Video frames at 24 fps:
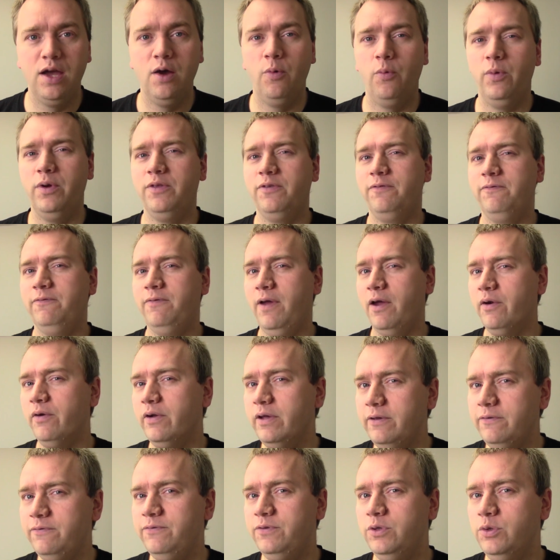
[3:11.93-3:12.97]
with
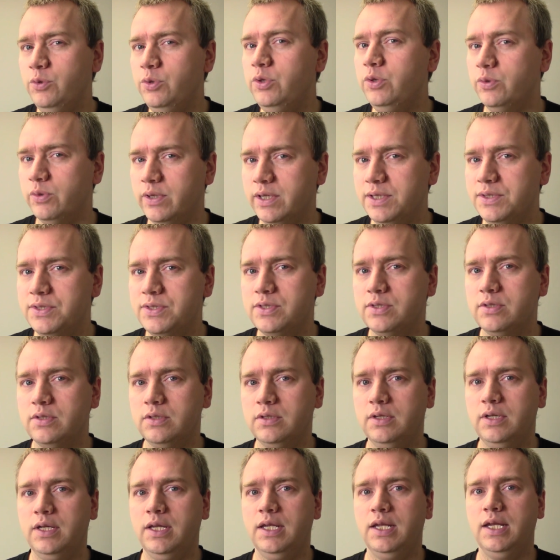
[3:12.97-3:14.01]
very few units
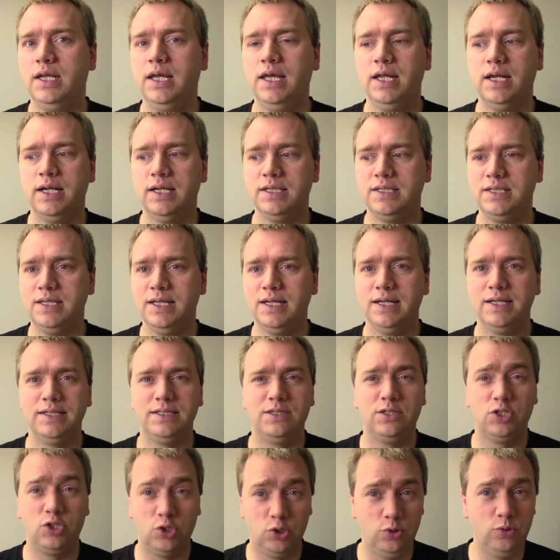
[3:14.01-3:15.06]
in a
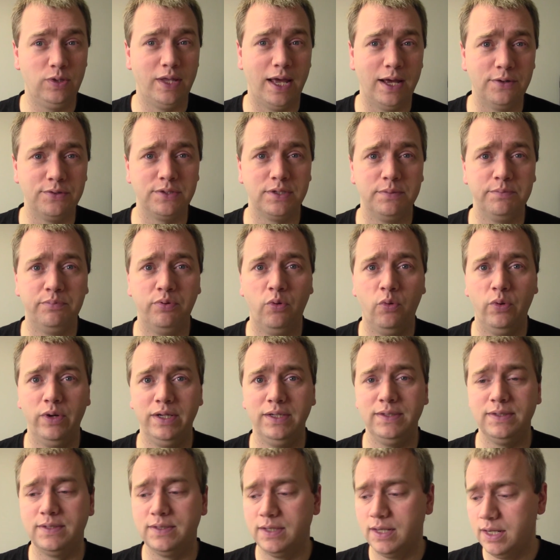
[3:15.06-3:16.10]
2,000
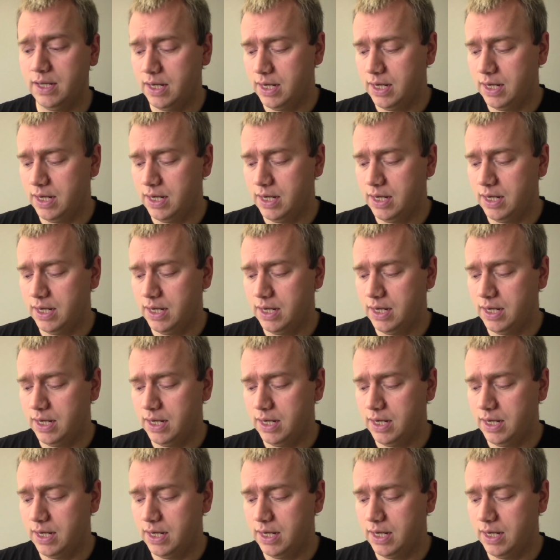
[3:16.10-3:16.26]
point